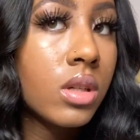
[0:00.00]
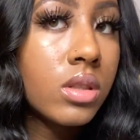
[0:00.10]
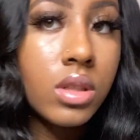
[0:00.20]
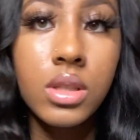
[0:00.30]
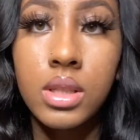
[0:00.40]

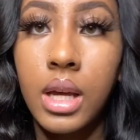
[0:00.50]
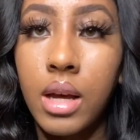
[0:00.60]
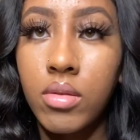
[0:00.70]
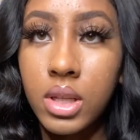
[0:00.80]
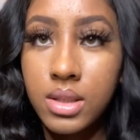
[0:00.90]
So you see
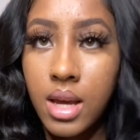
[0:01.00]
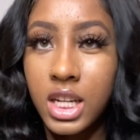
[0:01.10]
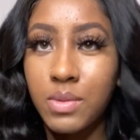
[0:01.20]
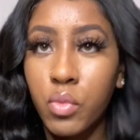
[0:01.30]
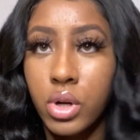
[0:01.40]
how this side
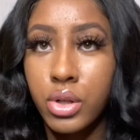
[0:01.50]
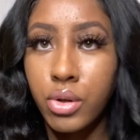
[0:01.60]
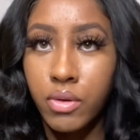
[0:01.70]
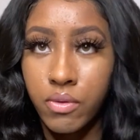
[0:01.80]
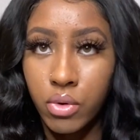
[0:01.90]
is more
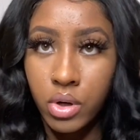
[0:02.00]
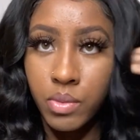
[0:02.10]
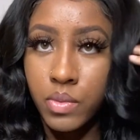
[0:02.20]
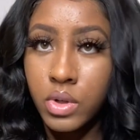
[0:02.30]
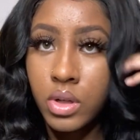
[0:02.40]

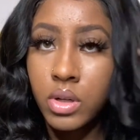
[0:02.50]
uniformed.